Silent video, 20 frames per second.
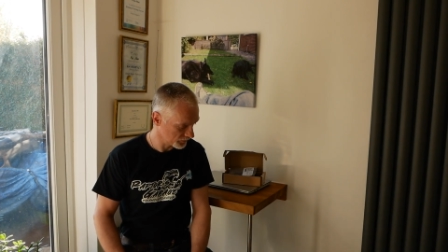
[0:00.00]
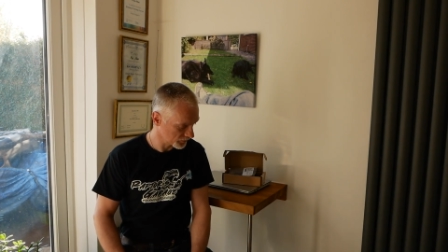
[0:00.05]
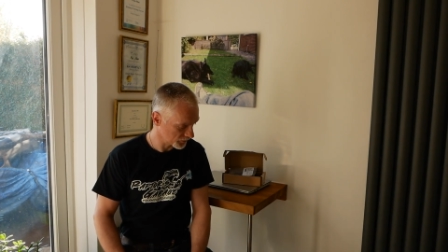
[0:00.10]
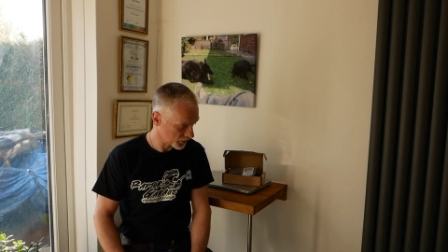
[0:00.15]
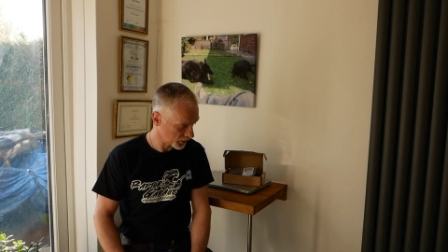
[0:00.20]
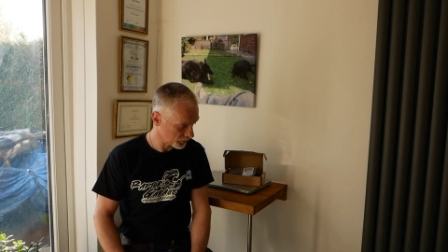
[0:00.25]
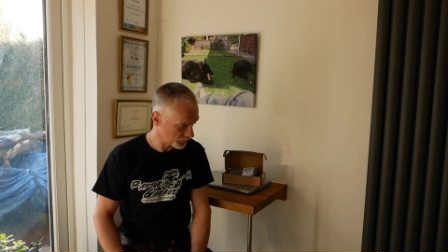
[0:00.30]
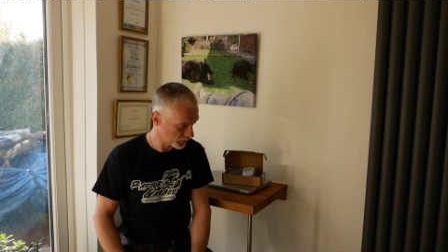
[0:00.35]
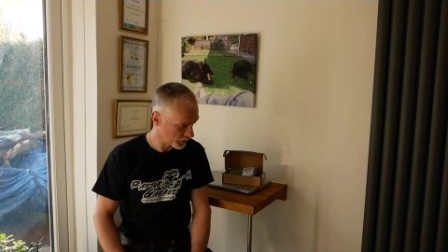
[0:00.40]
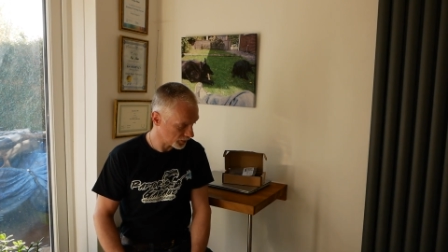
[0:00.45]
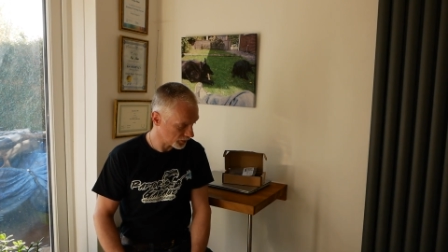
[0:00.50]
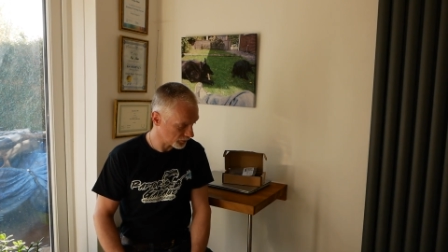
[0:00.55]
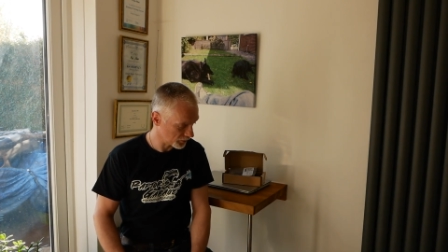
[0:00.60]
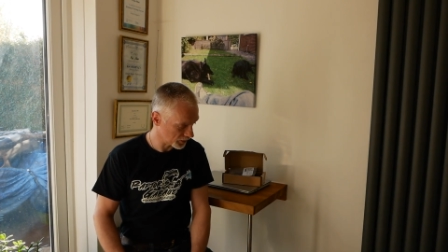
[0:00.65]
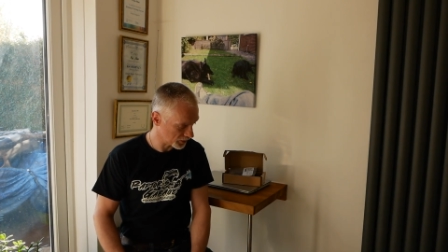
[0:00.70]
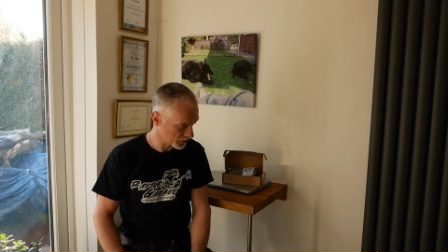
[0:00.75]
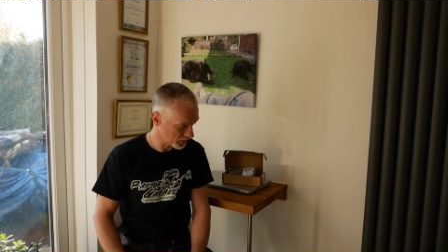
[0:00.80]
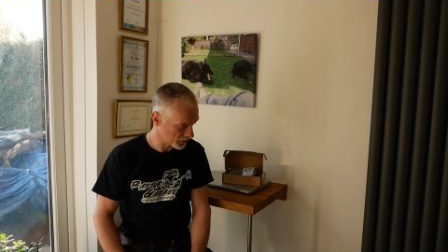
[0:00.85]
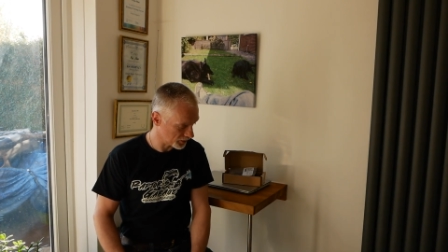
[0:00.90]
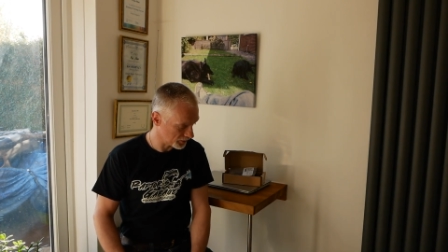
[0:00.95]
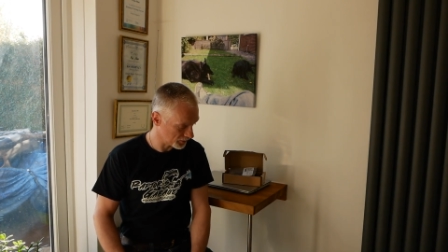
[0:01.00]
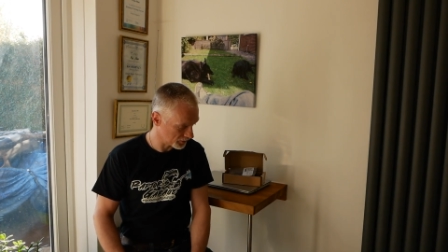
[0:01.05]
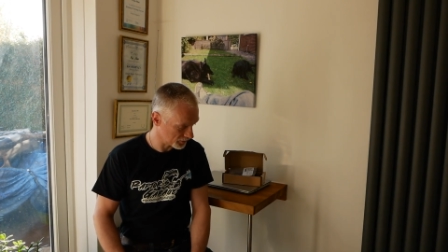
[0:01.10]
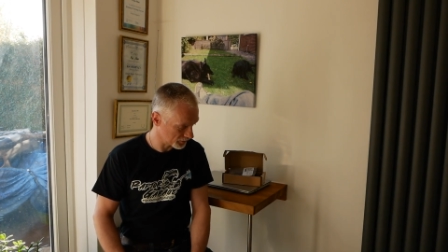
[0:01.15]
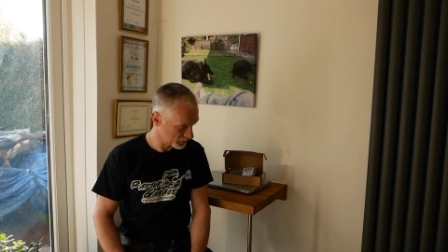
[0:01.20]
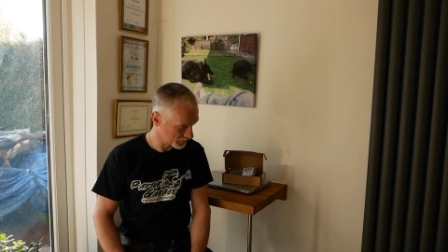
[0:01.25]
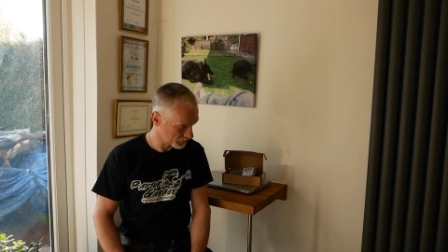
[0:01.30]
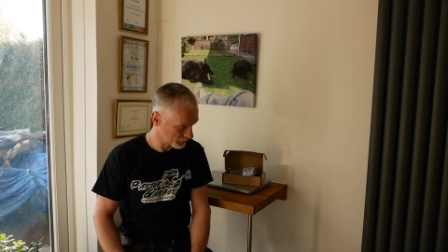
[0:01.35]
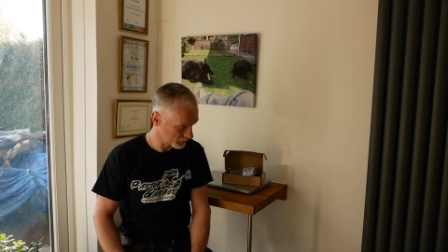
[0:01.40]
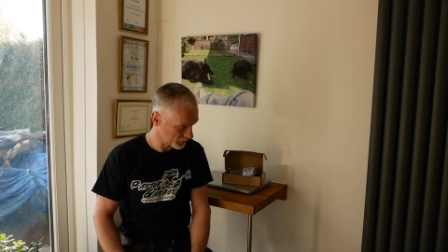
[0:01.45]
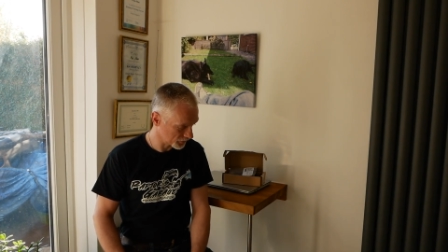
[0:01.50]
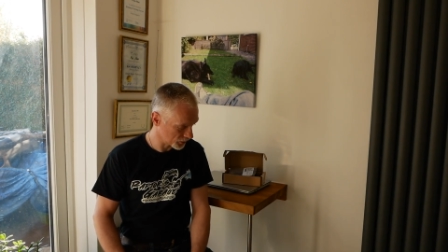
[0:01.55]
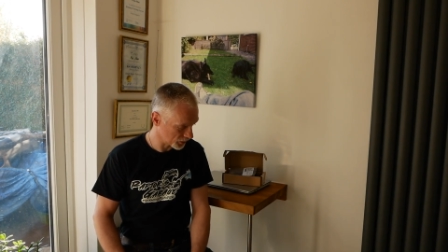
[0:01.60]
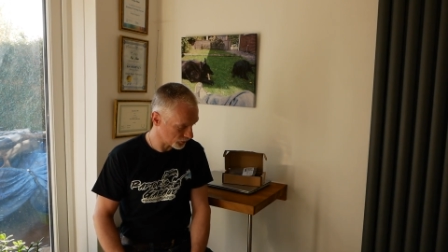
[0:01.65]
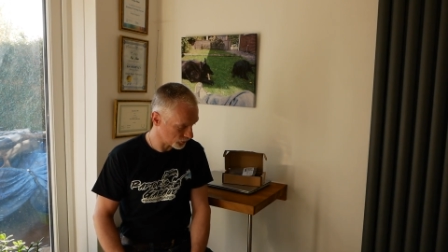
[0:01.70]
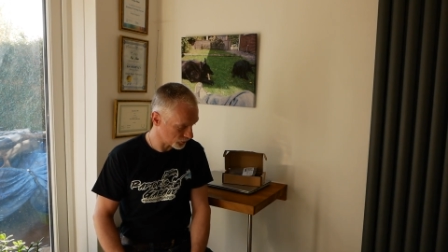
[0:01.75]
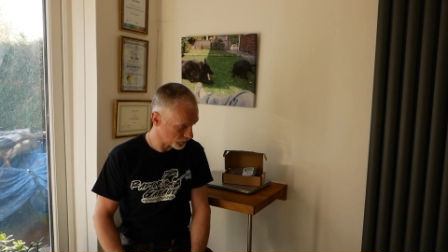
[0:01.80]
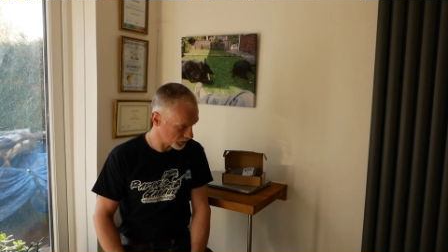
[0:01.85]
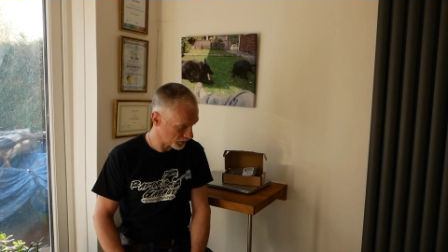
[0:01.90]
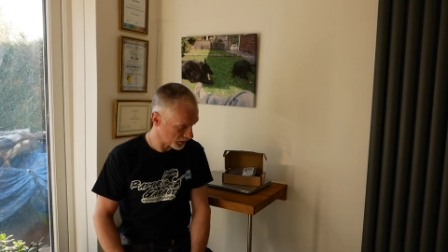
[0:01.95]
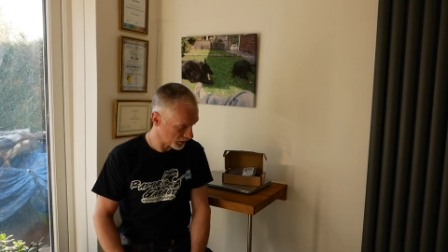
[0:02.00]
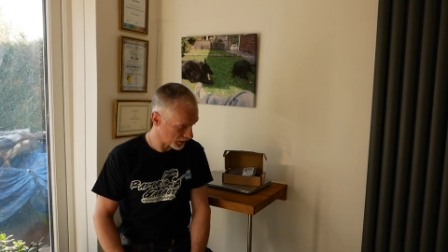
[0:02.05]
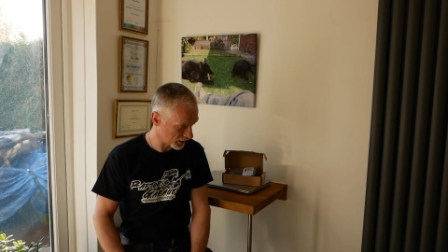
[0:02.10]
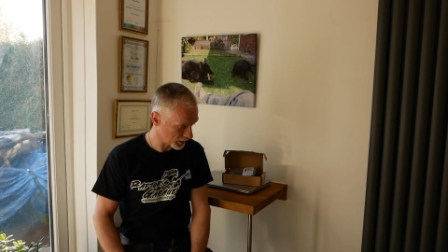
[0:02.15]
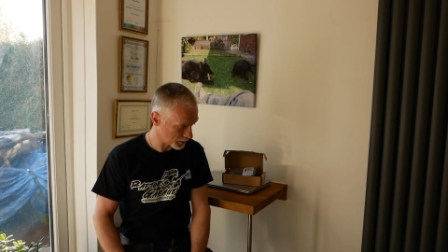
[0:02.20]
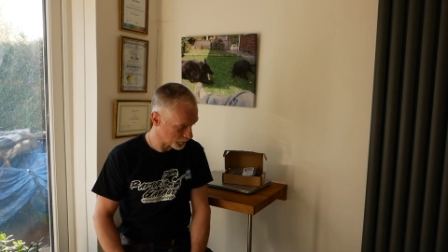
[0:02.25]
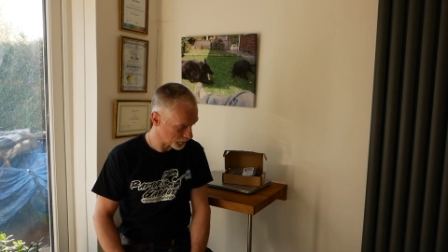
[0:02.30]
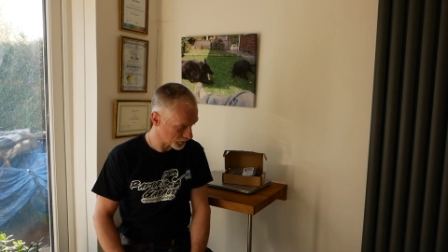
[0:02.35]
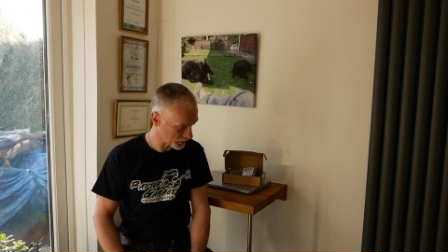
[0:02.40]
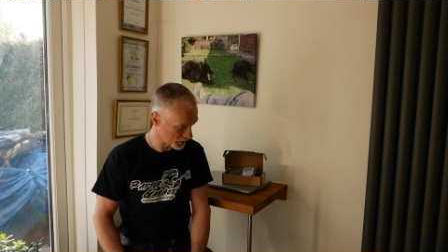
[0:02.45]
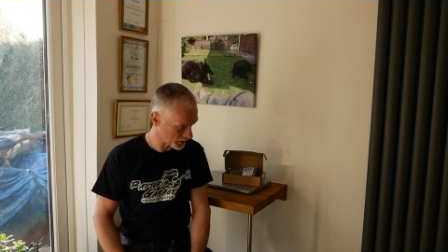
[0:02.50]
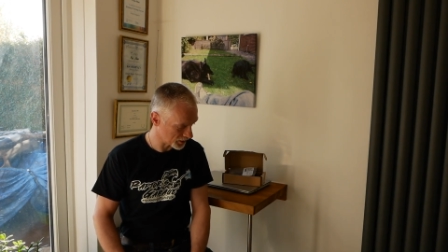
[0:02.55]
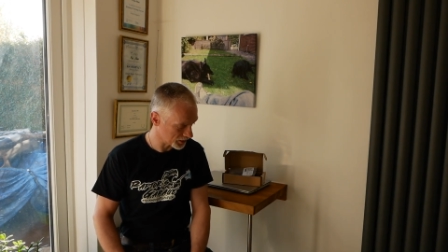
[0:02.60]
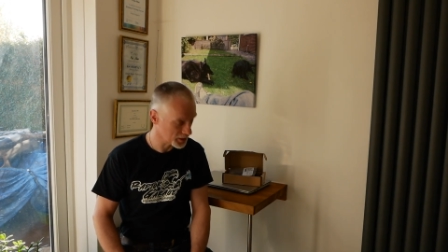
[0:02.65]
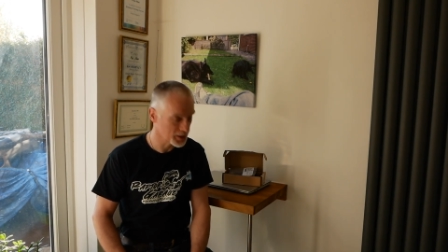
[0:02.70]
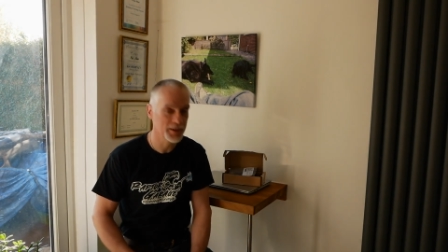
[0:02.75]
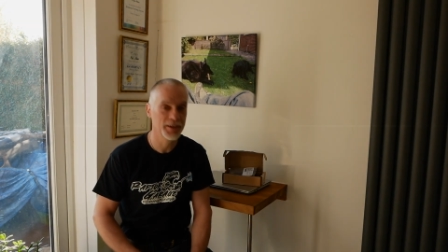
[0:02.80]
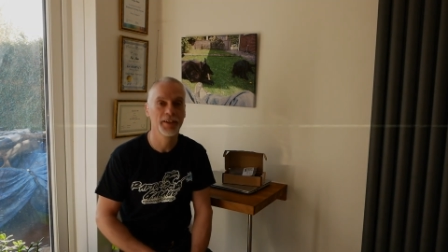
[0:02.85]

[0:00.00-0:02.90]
Don't work with children and animals, eh?